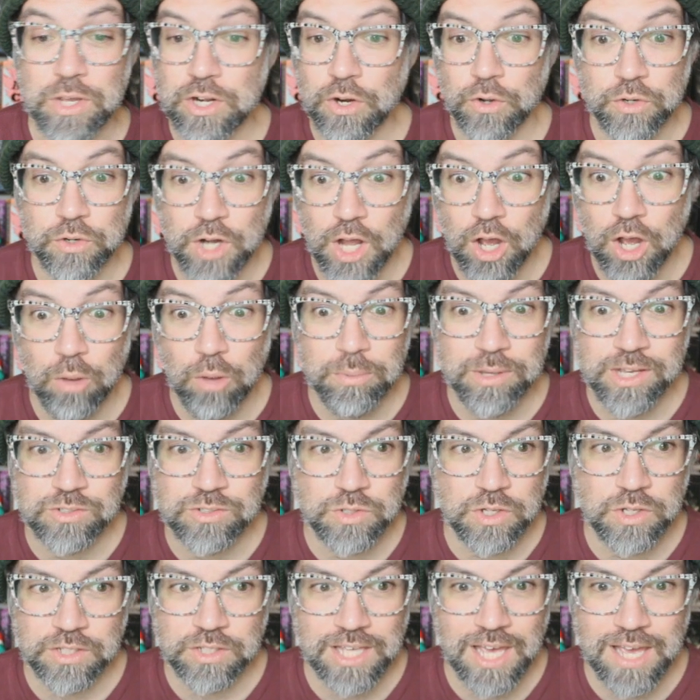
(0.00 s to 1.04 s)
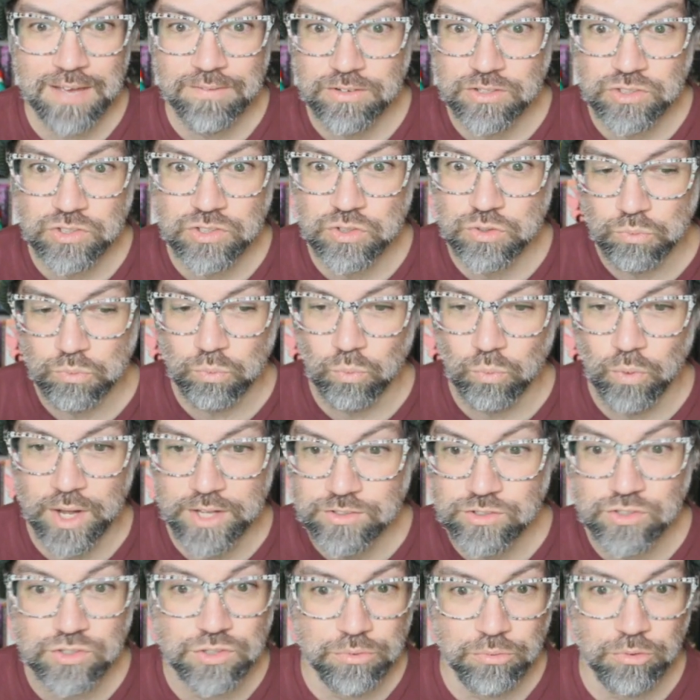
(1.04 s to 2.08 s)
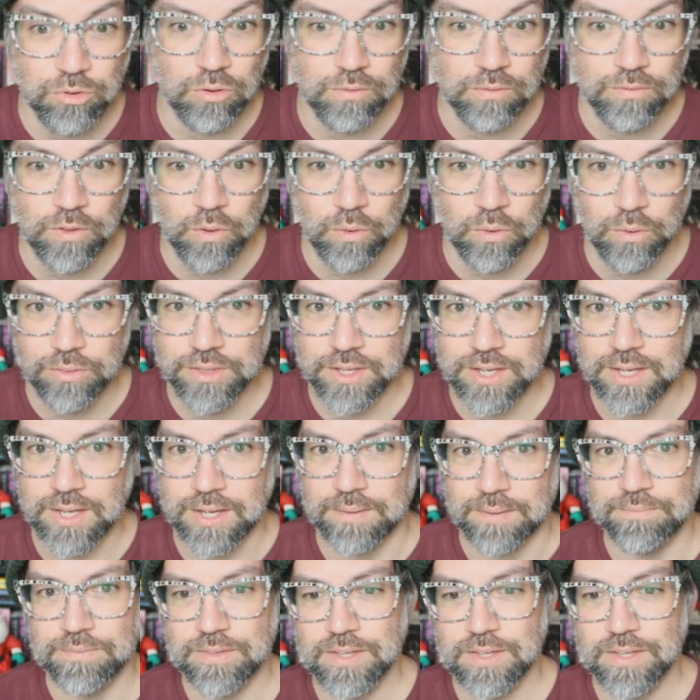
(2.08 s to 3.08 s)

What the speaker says: don't know because they only gave us once through of the whole thing.